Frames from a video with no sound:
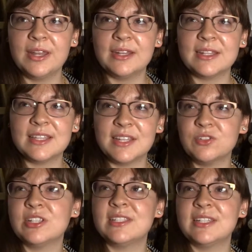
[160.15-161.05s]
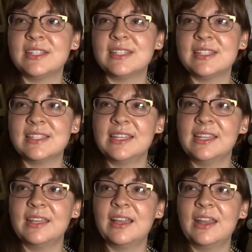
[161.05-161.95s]
And it's interesting to
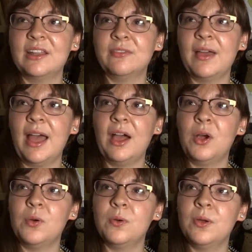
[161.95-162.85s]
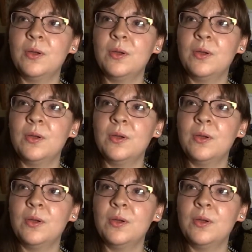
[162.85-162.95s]
see kind of how